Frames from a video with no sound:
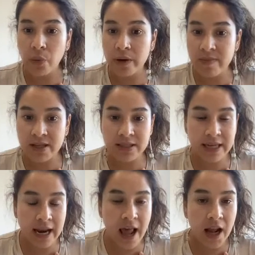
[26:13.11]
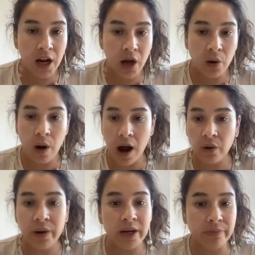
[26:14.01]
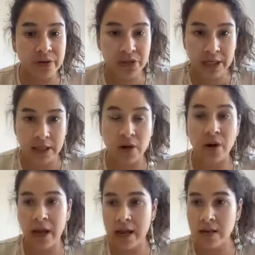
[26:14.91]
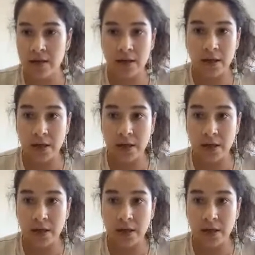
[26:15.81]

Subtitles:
we've been saying hello, how we can proceed, okay?